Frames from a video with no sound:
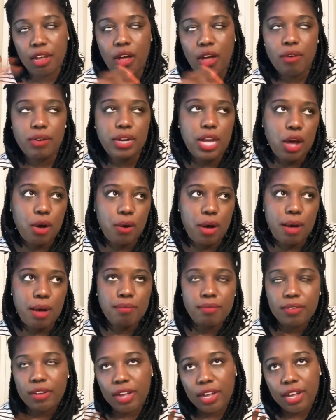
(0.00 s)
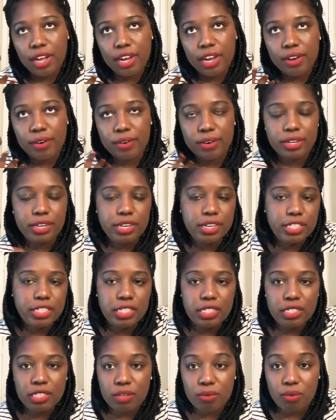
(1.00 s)
oh no, I'm fine, or no, there's
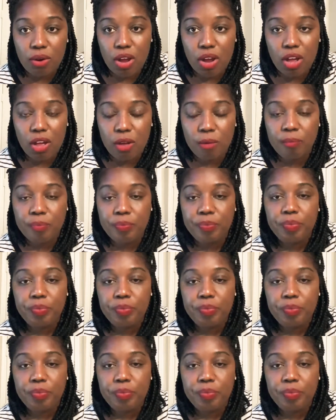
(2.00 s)
nothing wrong.